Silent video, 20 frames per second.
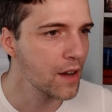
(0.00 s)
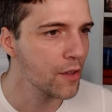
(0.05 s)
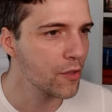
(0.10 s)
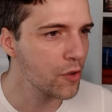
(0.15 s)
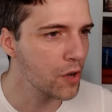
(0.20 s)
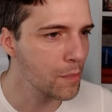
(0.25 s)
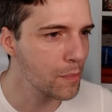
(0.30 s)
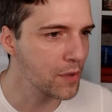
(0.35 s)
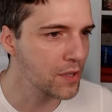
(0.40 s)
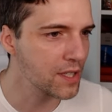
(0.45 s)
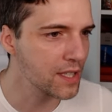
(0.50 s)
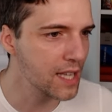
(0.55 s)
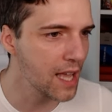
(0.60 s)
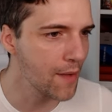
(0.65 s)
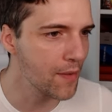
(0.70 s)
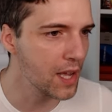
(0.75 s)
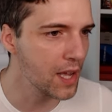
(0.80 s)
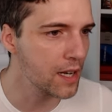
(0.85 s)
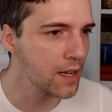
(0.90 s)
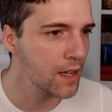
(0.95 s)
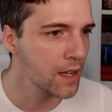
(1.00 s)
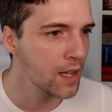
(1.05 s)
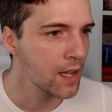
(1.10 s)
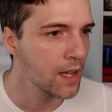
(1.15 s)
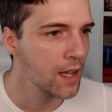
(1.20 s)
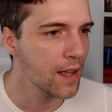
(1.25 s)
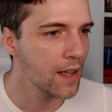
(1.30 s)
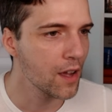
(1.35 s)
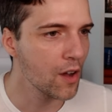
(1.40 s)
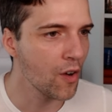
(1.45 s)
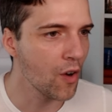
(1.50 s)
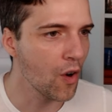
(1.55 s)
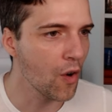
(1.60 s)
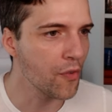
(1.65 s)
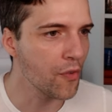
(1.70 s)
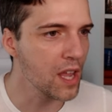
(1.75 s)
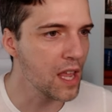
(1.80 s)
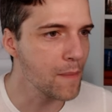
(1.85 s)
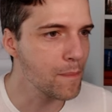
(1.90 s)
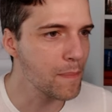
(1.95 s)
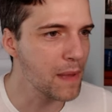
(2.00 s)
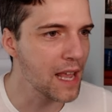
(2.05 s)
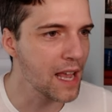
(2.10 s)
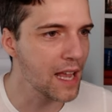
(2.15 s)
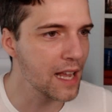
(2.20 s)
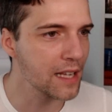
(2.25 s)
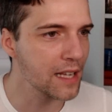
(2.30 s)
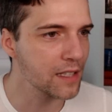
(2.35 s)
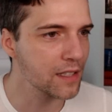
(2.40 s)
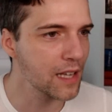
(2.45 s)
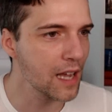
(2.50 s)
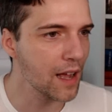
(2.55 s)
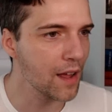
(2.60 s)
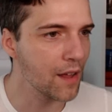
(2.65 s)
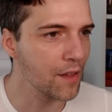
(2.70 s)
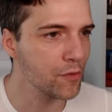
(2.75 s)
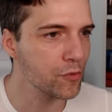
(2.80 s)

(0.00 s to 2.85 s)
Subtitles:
3.7 of EPS. Yeah,